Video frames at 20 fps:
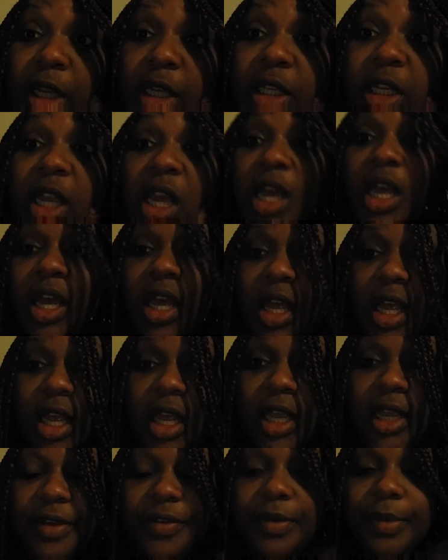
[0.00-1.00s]
Yeah,
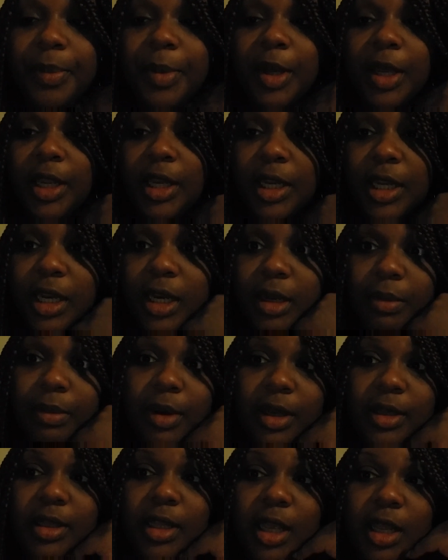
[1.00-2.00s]
I have a bike and I
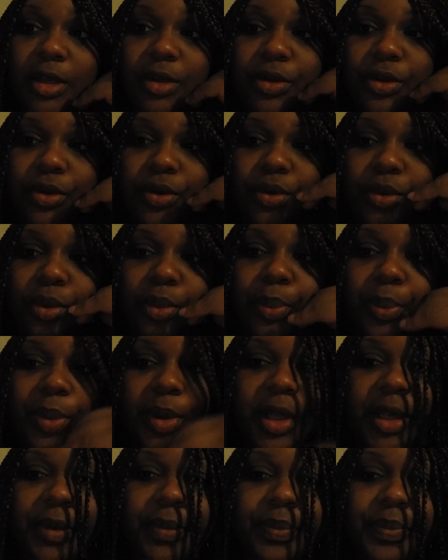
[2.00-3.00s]
ride that too,
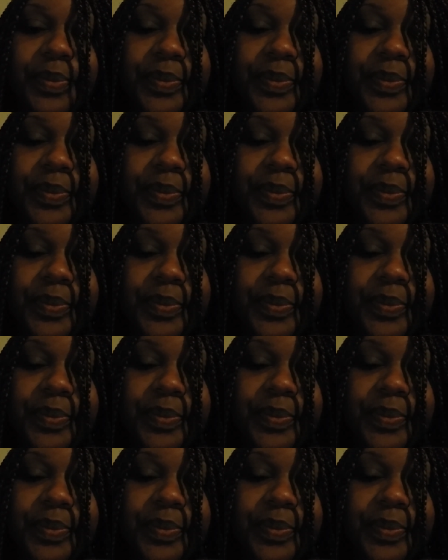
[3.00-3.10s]
but